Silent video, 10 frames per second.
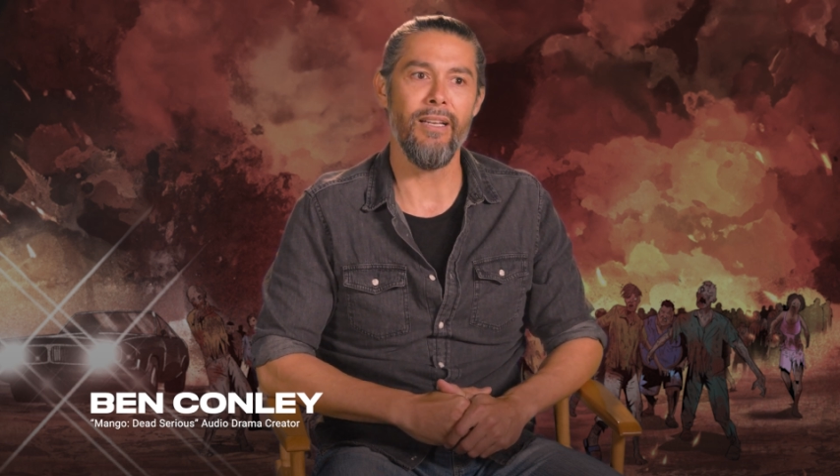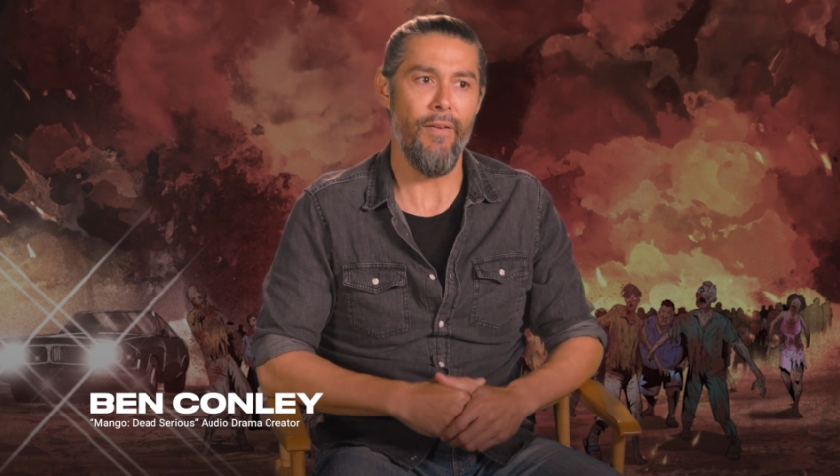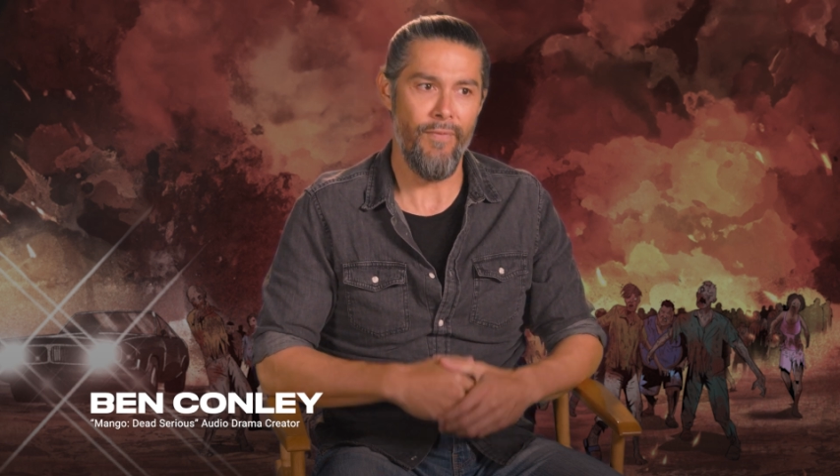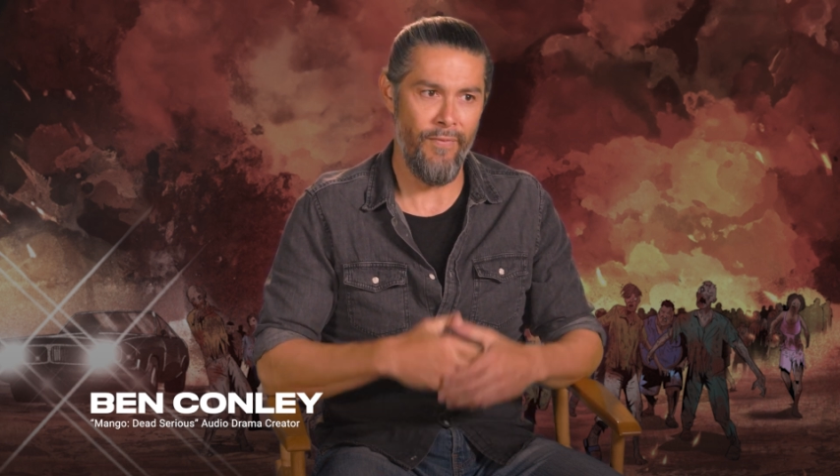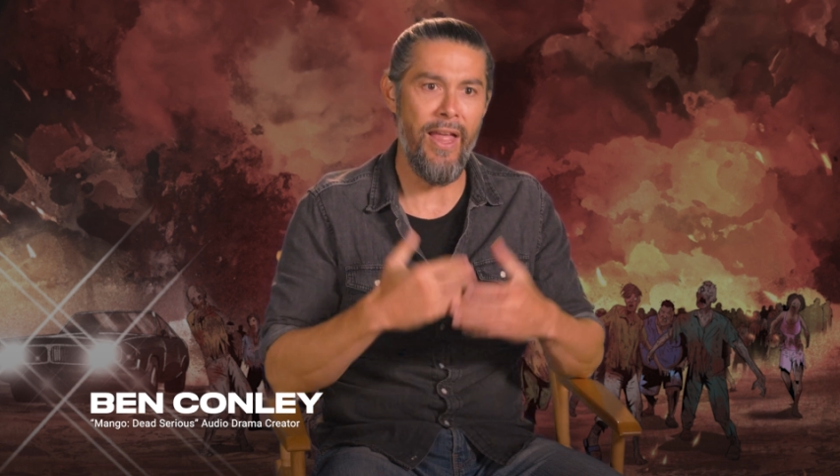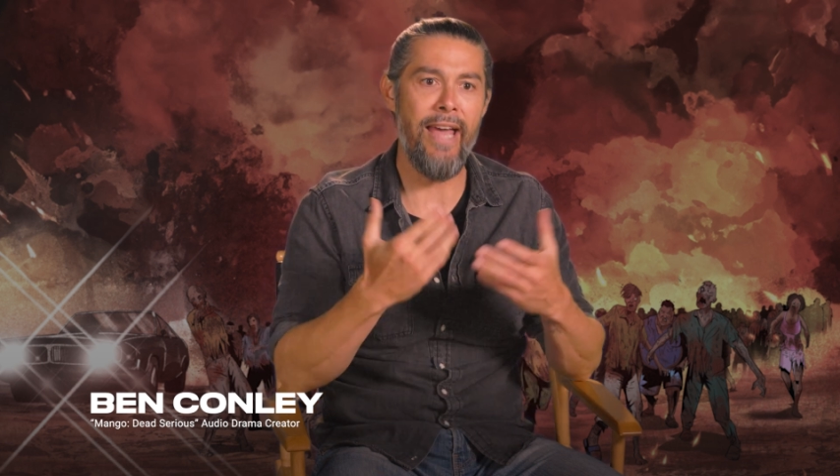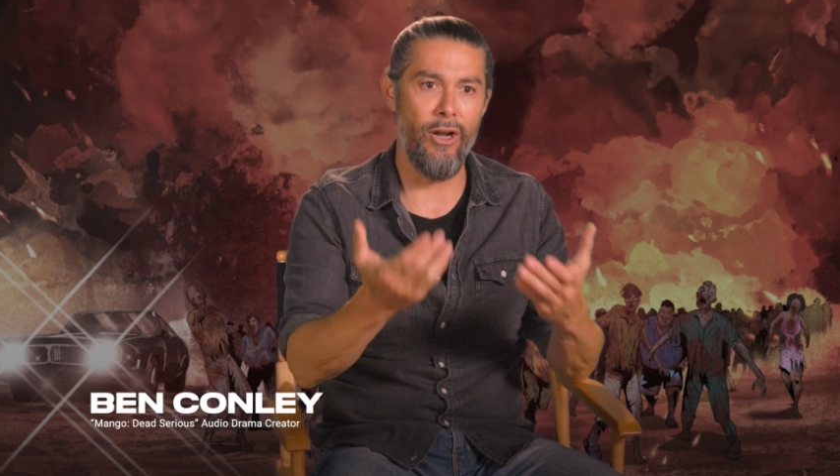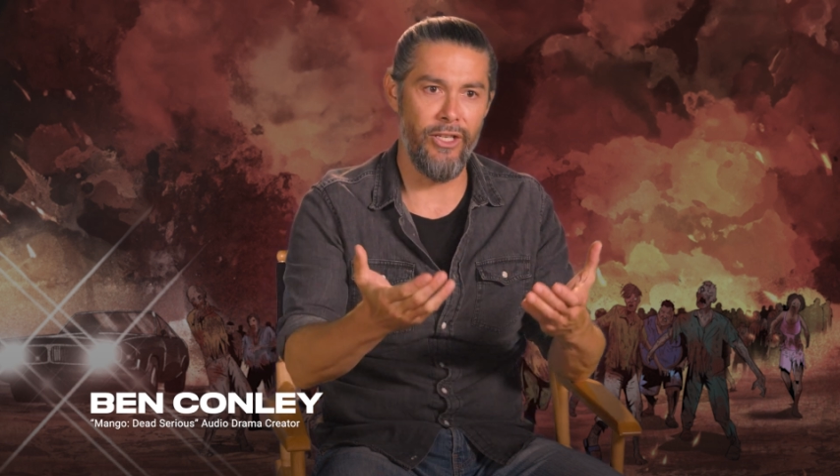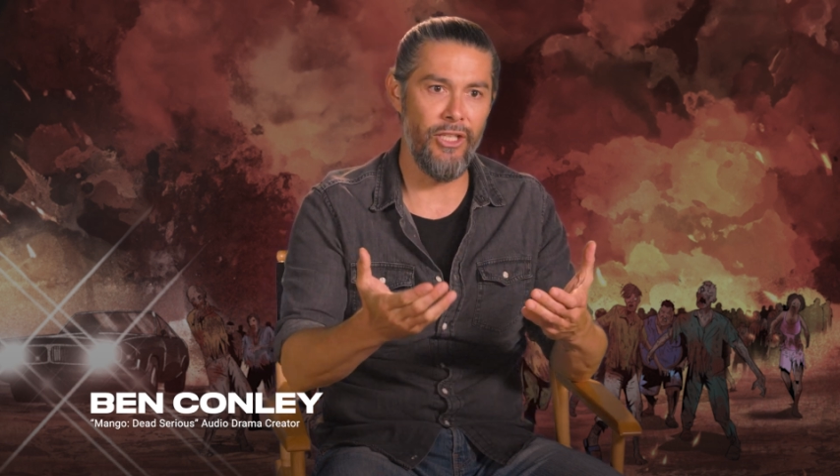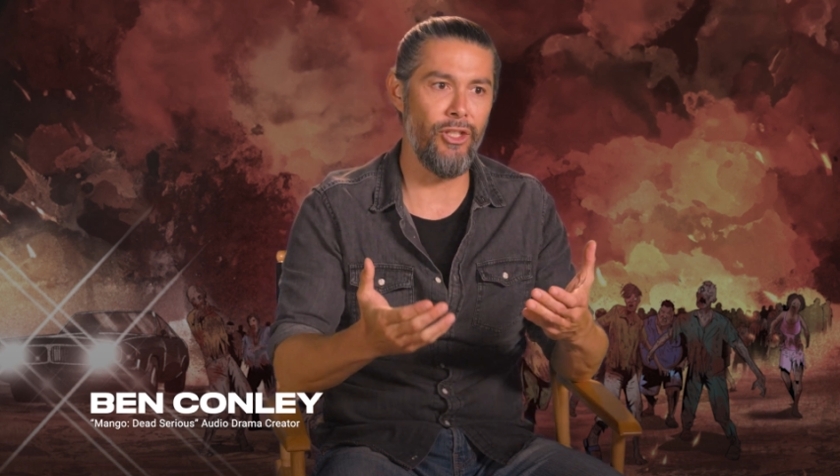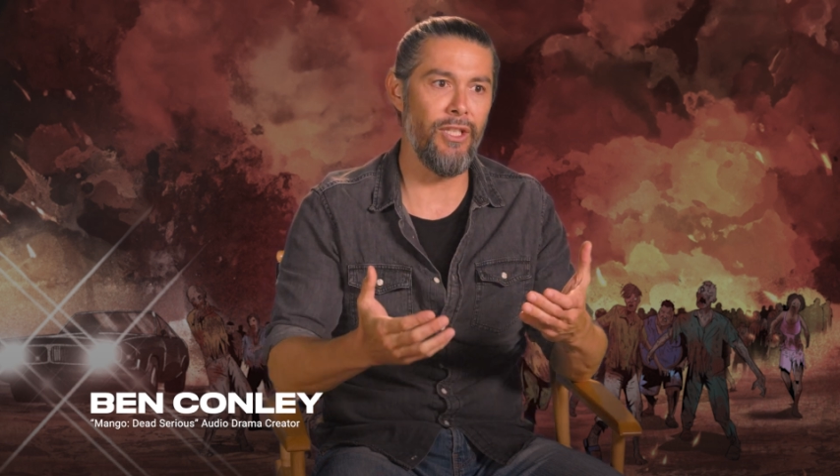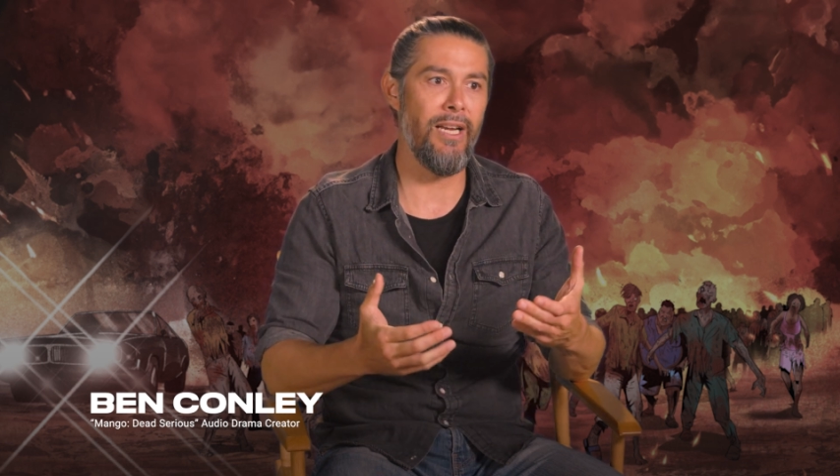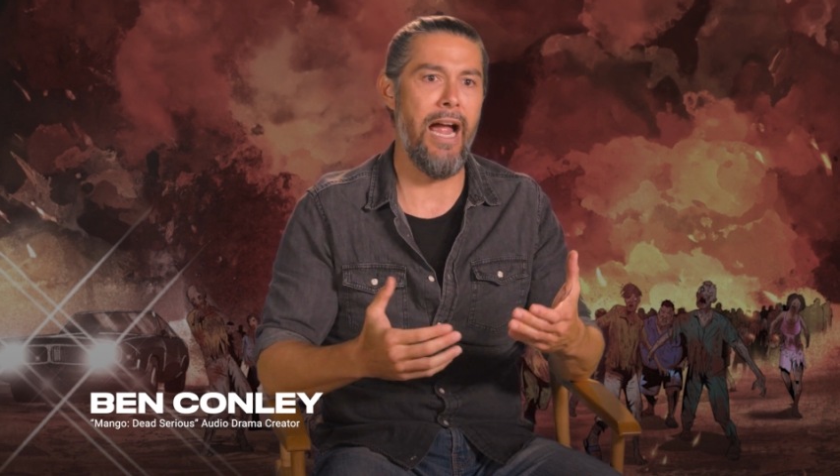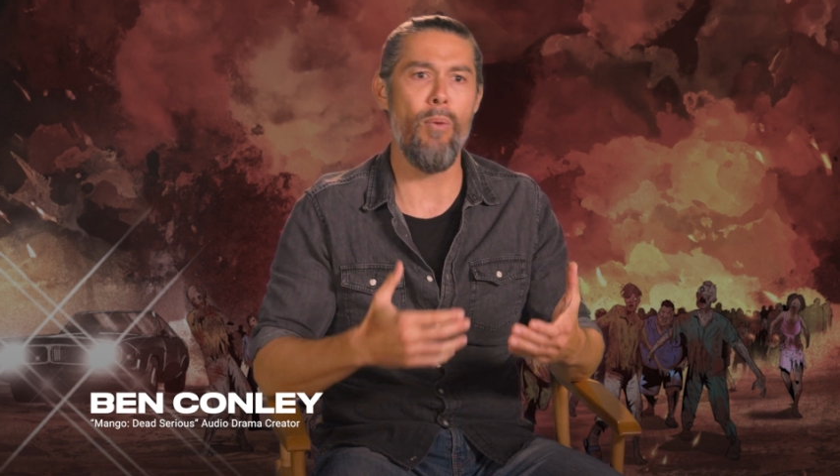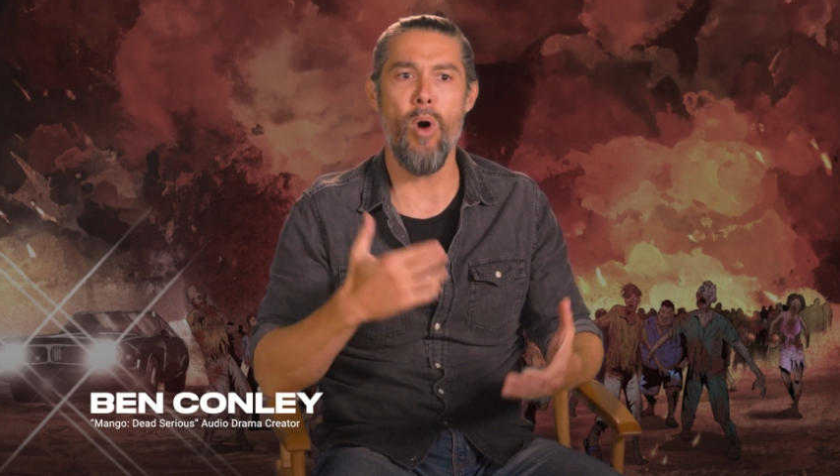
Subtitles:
of that audition, I